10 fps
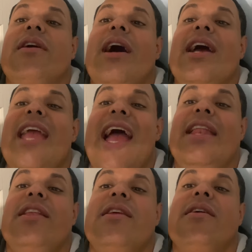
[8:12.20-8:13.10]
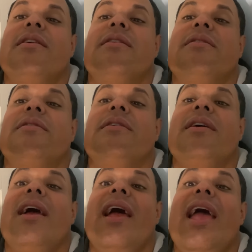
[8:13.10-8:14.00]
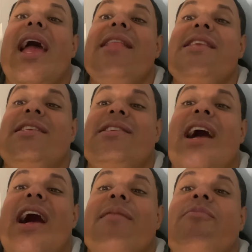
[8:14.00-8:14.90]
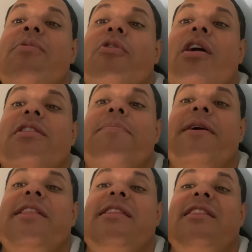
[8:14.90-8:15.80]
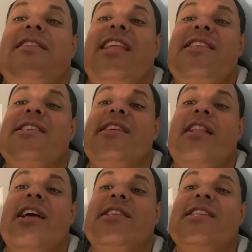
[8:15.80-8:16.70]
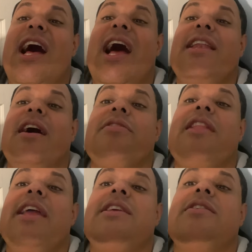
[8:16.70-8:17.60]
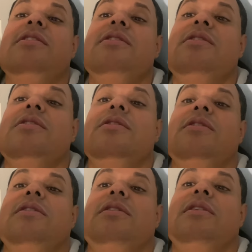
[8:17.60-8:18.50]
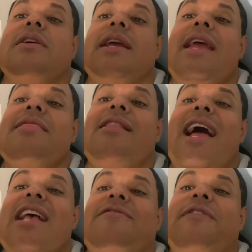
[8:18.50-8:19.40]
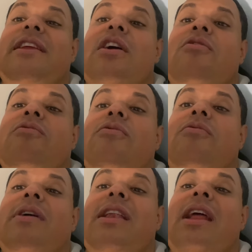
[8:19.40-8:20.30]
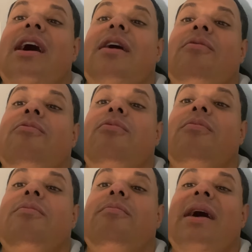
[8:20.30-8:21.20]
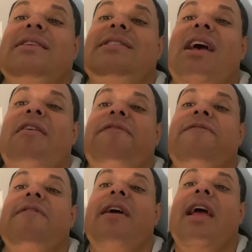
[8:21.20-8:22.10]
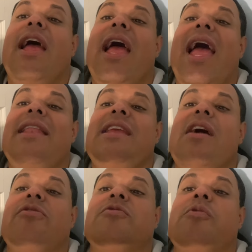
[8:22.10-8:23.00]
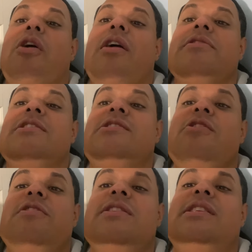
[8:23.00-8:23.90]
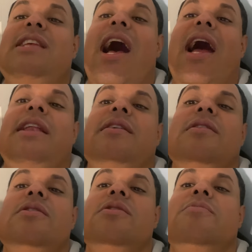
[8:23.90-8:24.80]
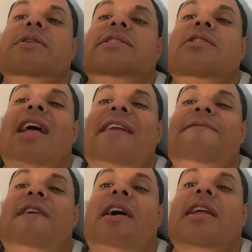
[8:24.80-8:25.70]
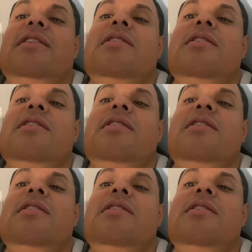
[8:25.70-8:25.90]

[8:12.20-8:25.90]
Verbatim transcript: again. And this time we were on the peninsula side, unlike in the last video when myself and the others were on the student side. We still had fun.